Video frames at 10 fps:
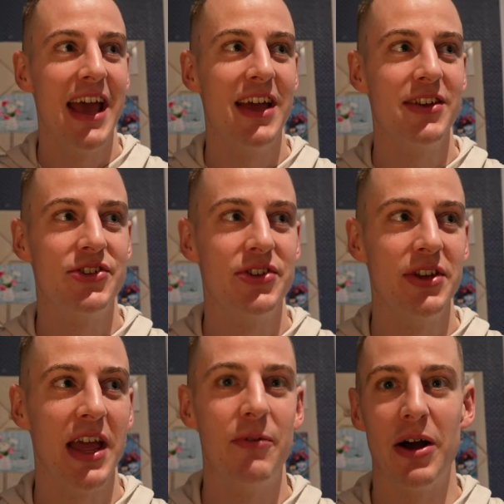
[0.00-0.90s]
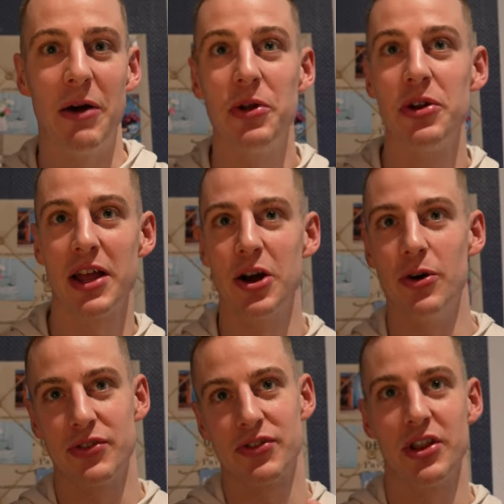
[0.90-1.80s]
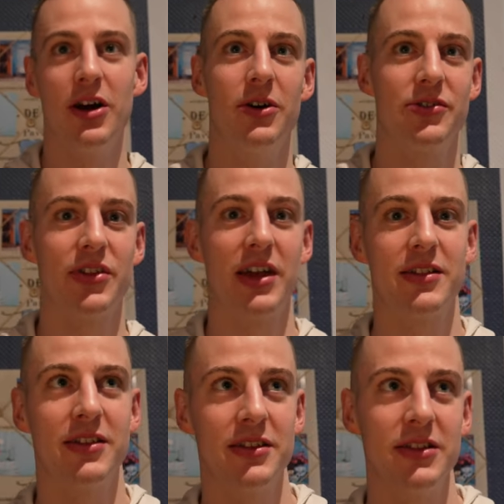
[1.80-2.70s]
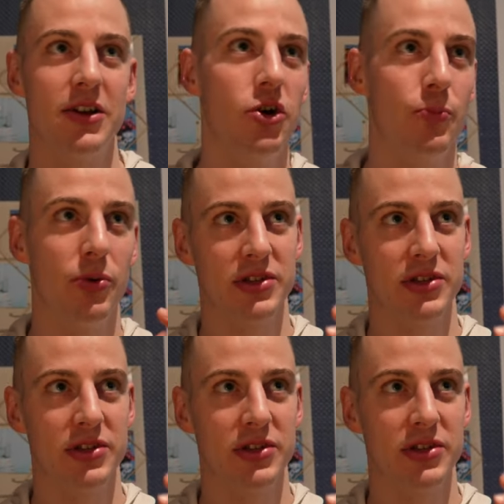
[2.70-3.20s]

And we were, like, going slow as, like, the hoop